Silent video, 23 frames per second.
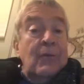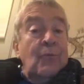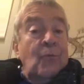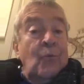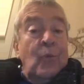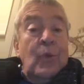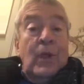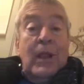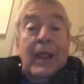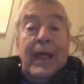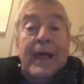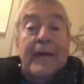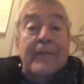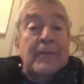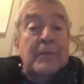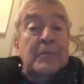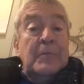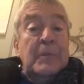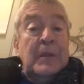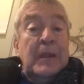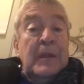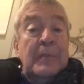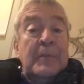We'll have
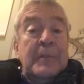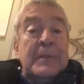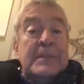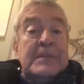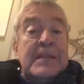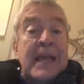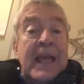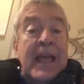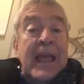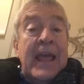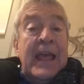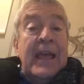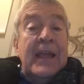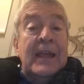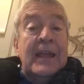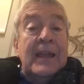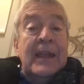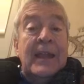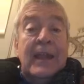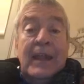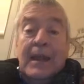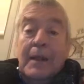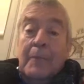him dip his
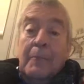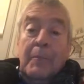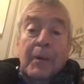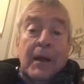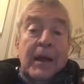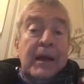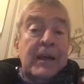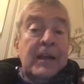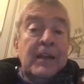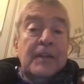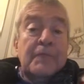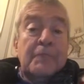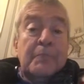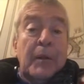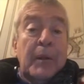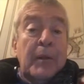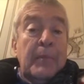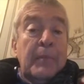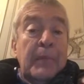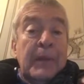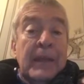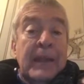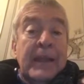hand in a bucket of
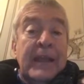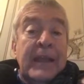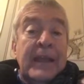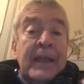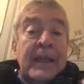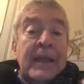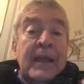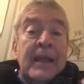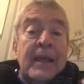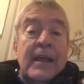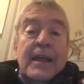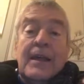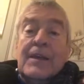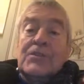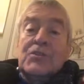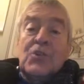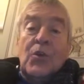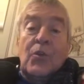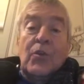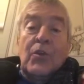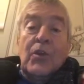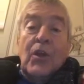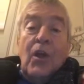purple ink
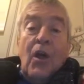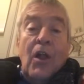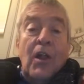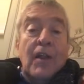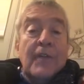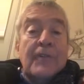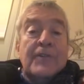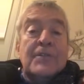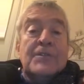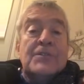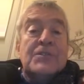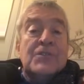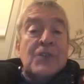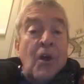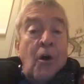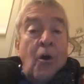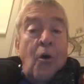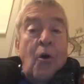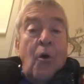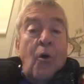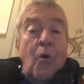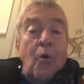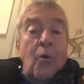so that all of us
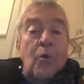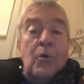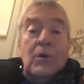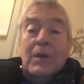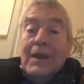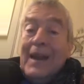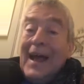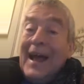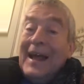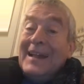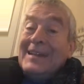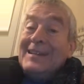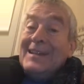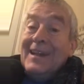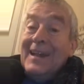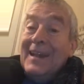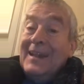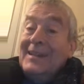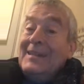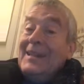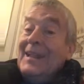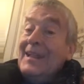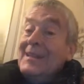know not to
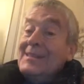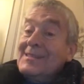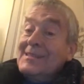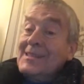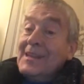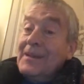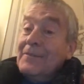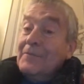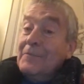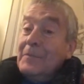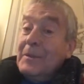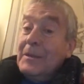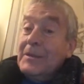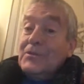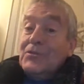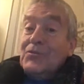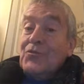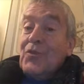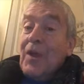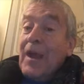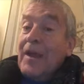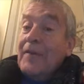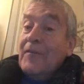let that son of a
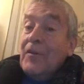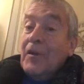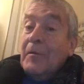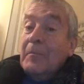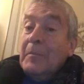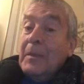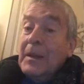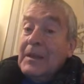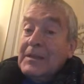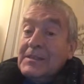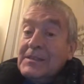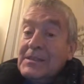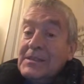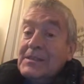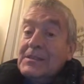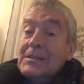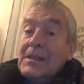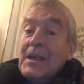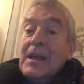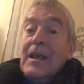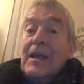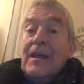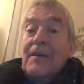bitch drive our
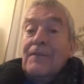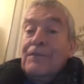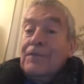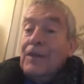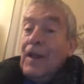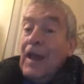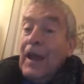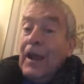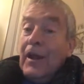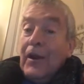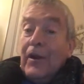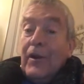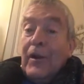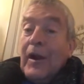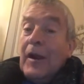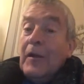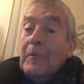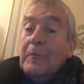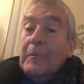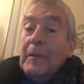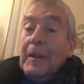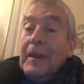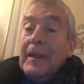buses, fly our
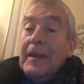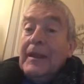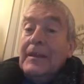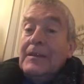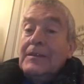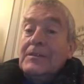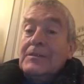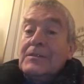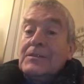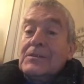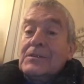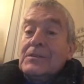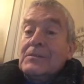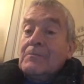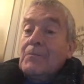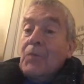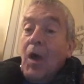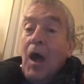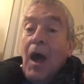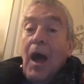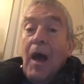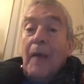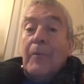airplanes,
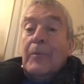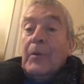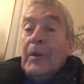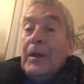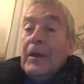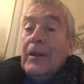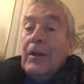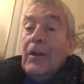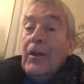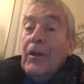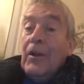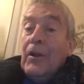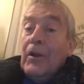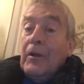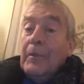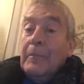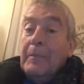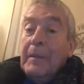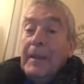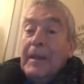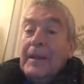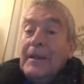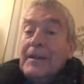operate on our
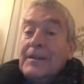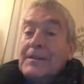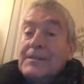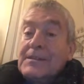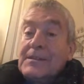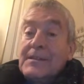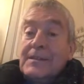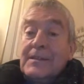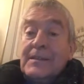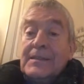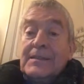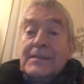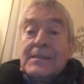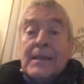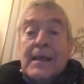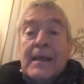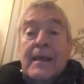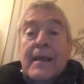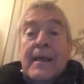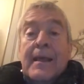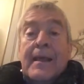appendices.